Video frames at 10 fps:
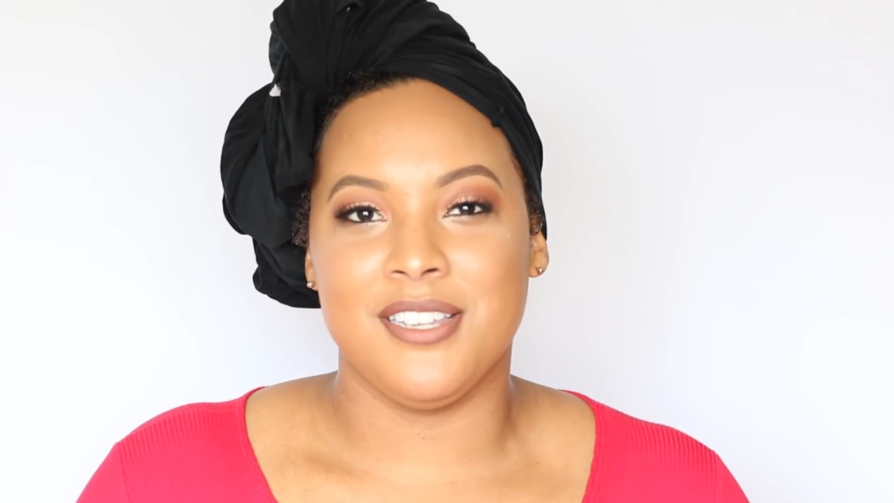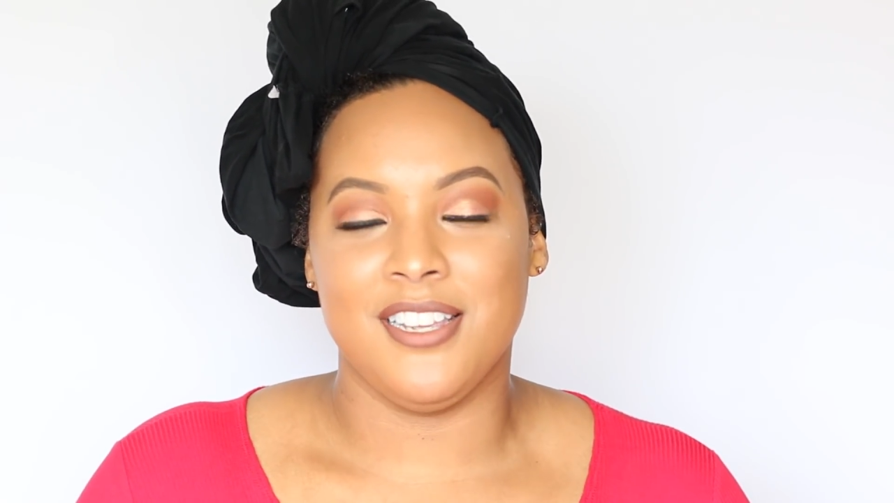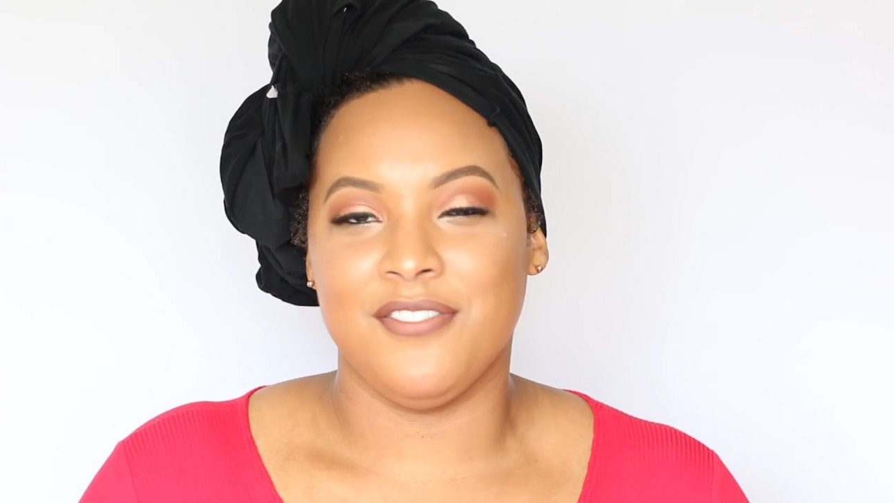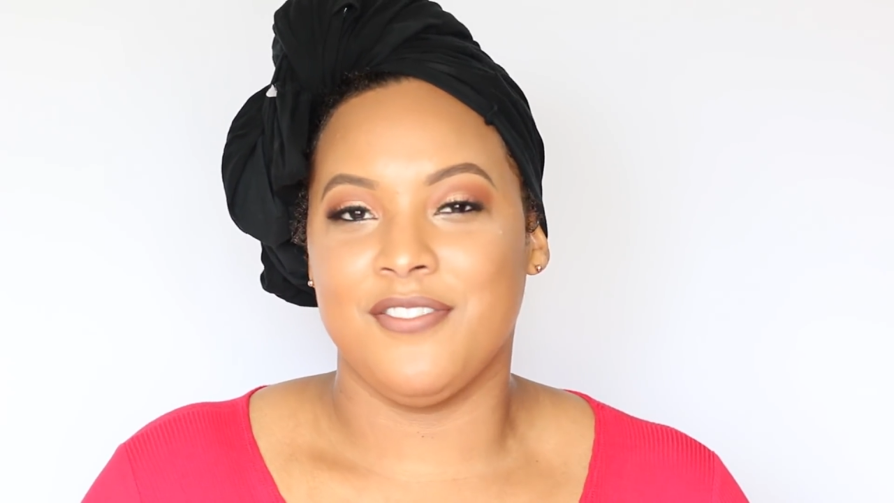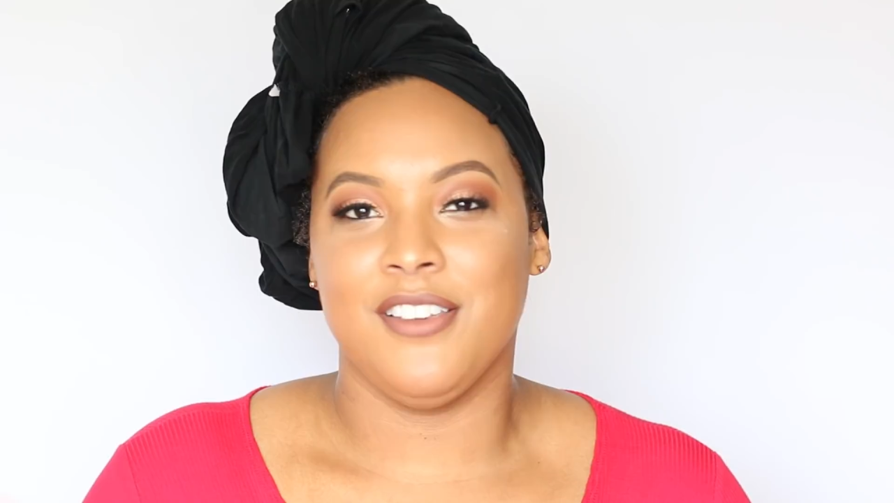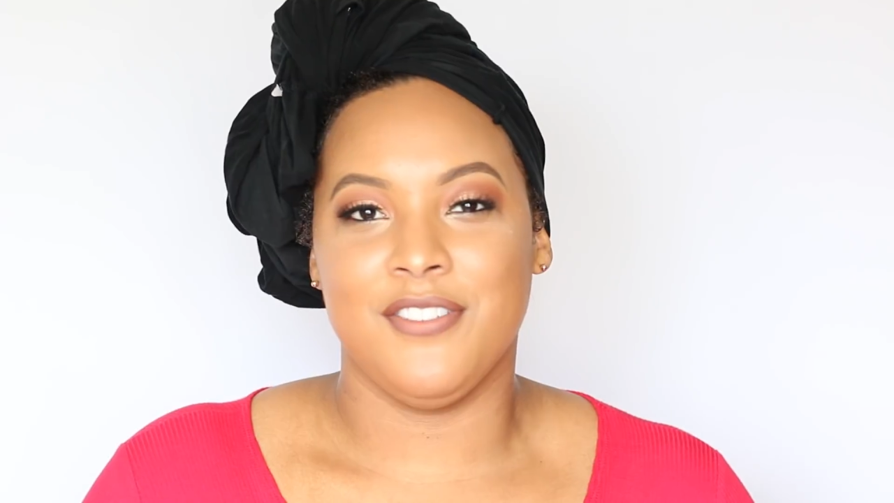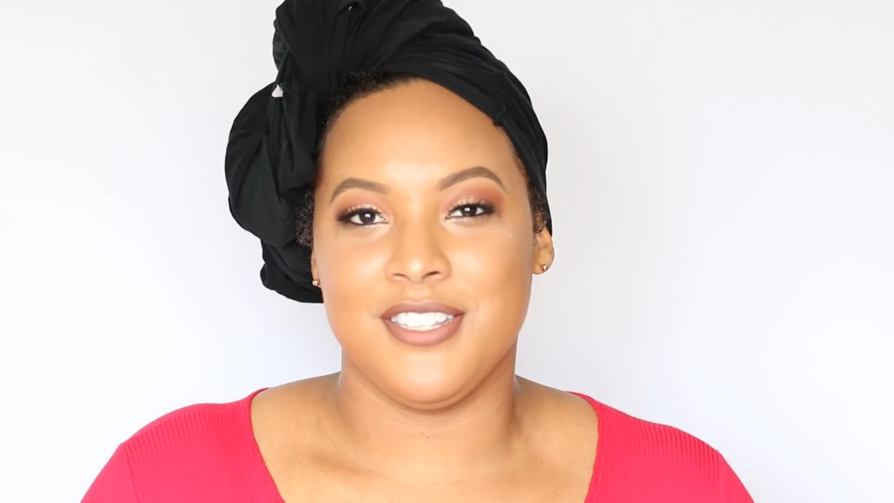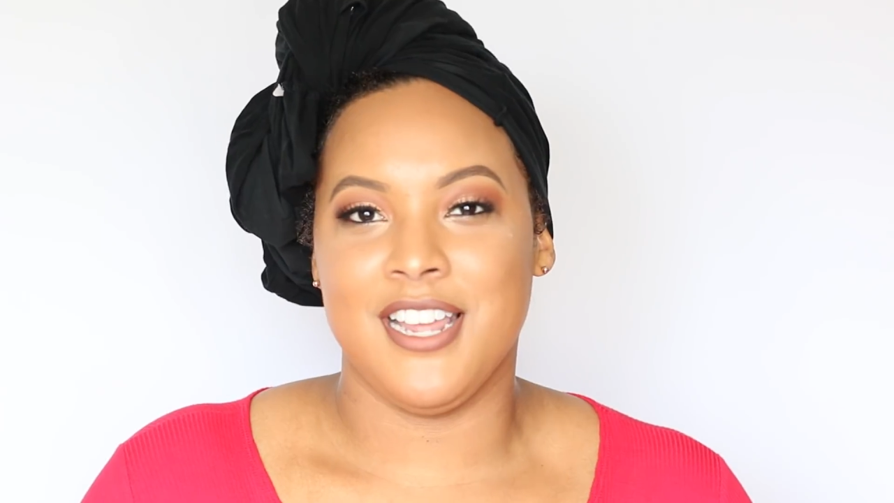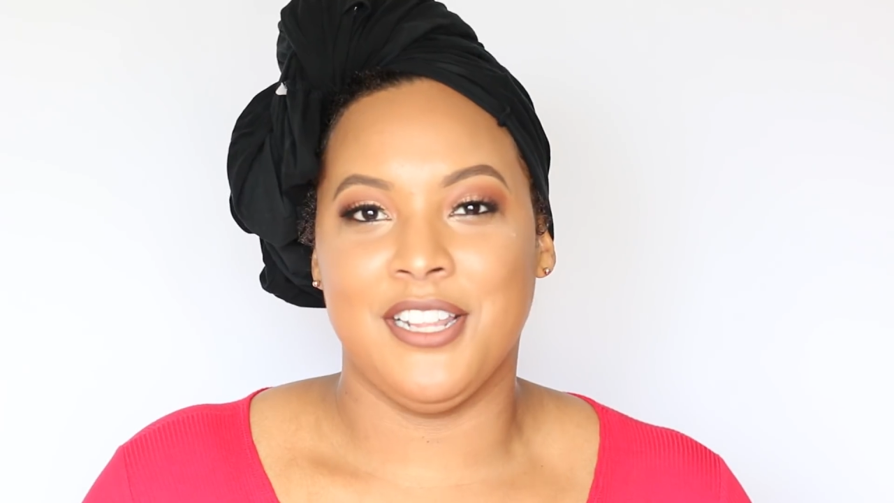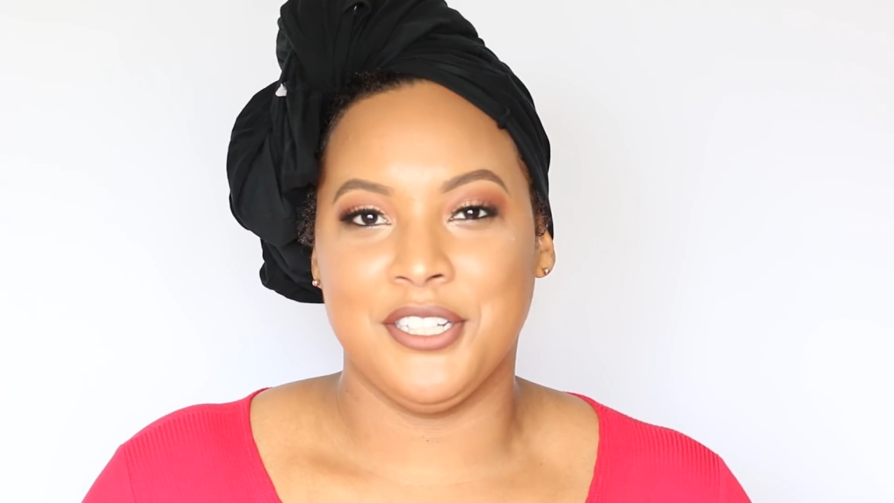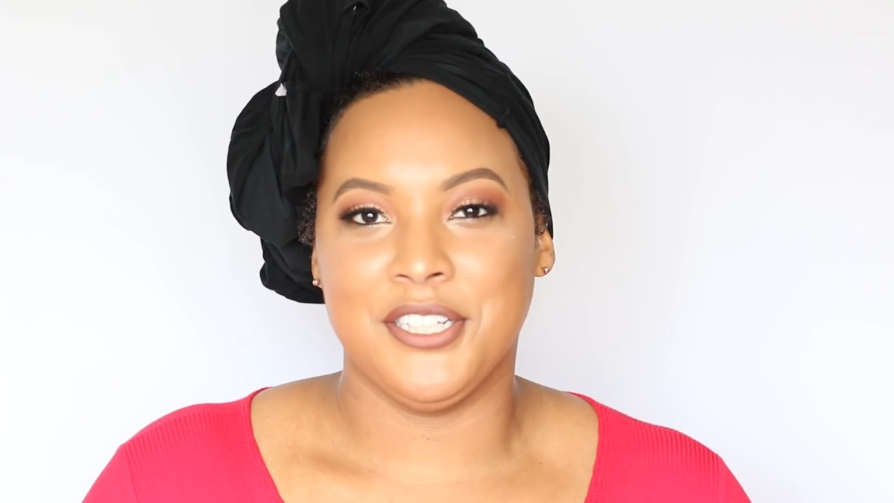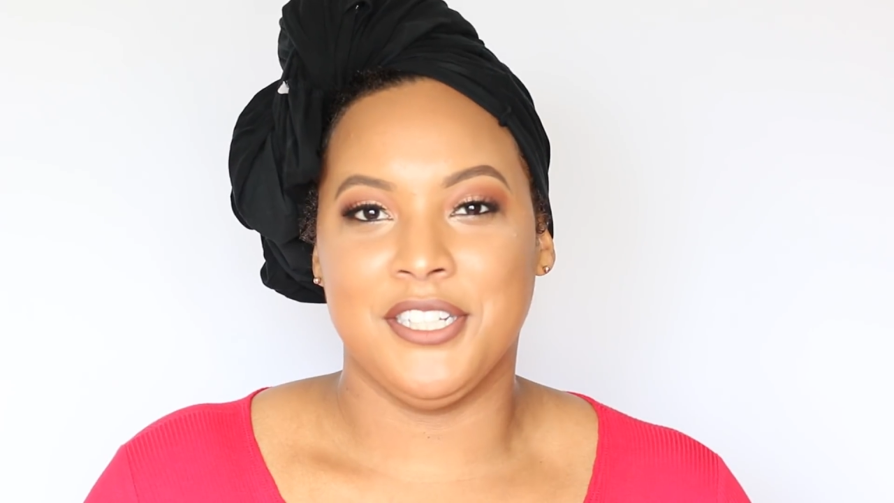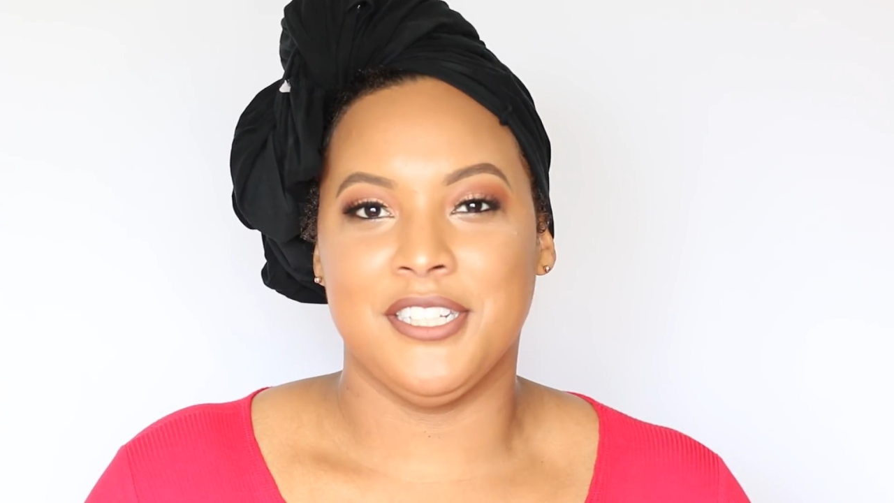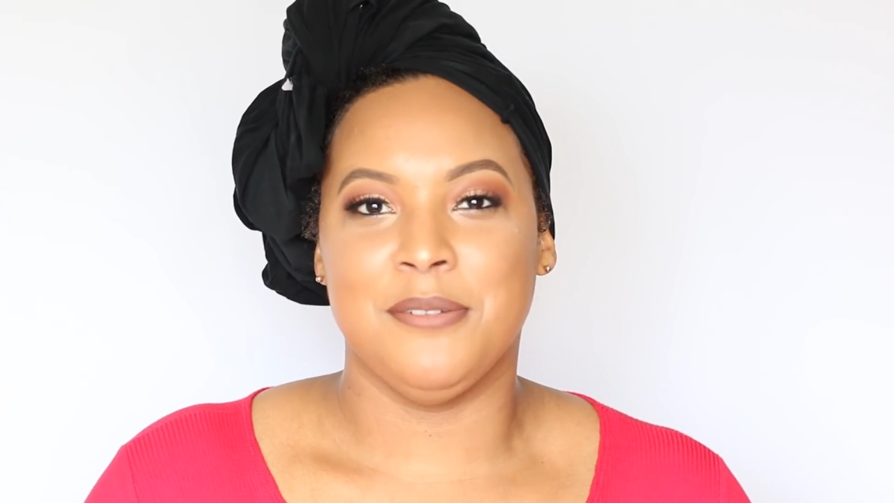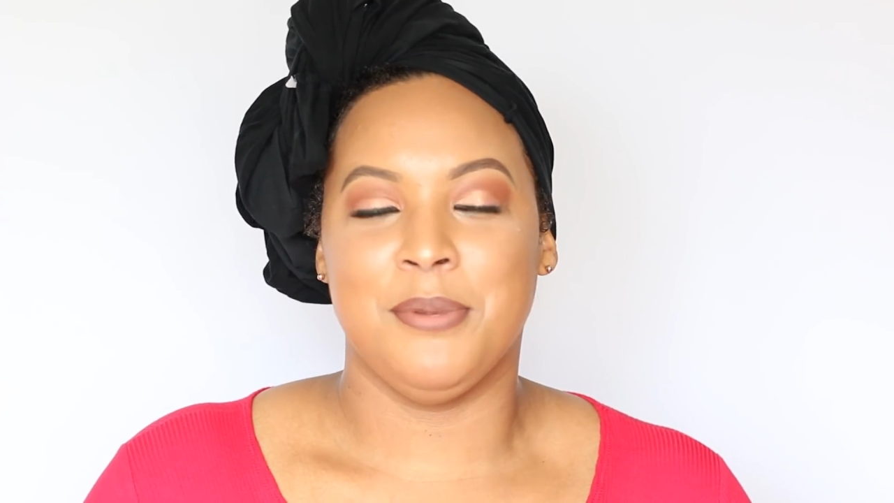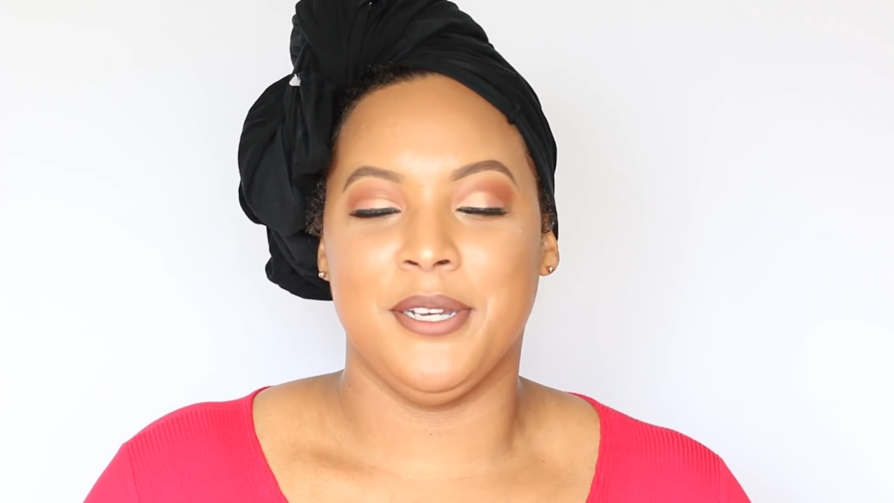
it if it's not looking good.